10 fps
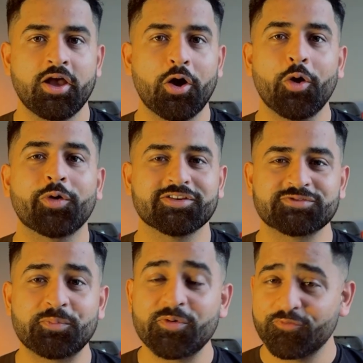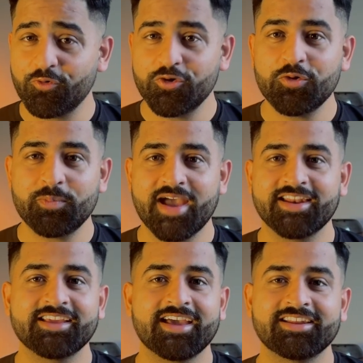Okay, so before you
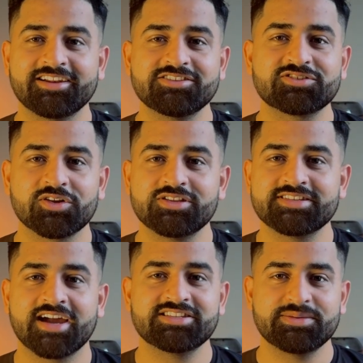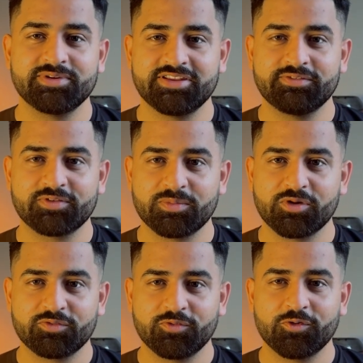panic and uninstall ChatGPT from your
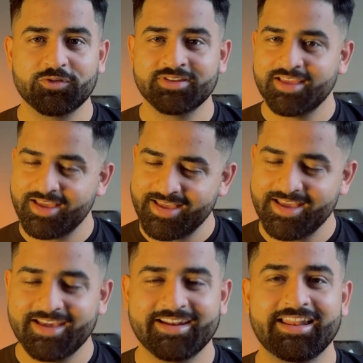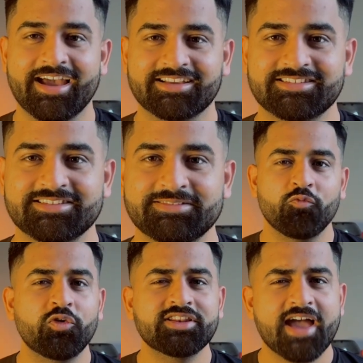phone, relax.
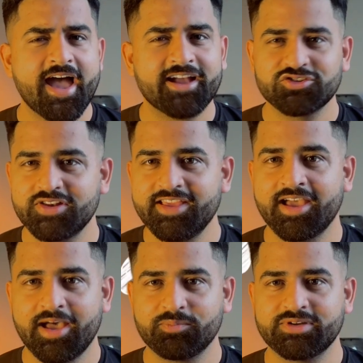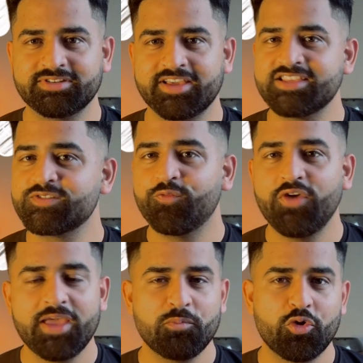What actually happened is
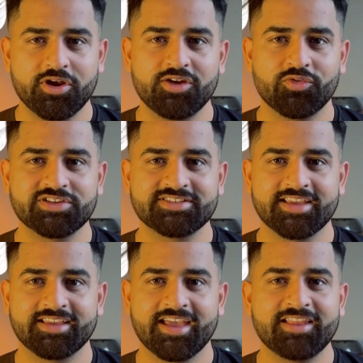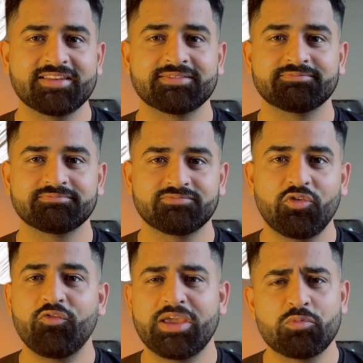way more interesting and
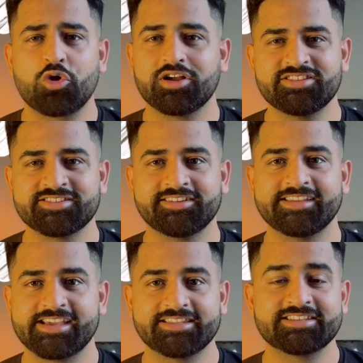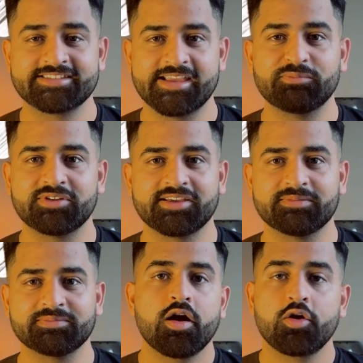way more concerning at the same time.
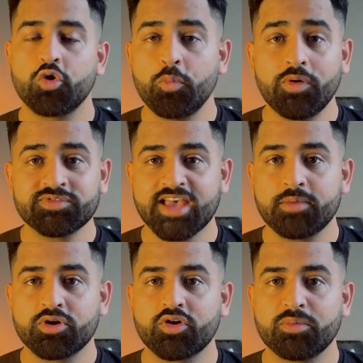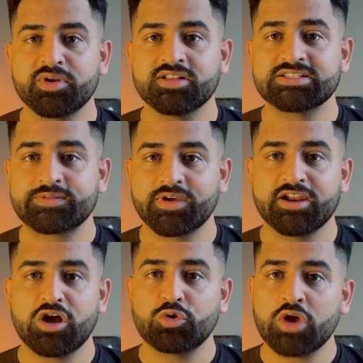A group of cyber criminals figured
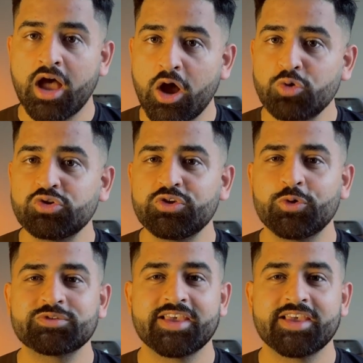out how to use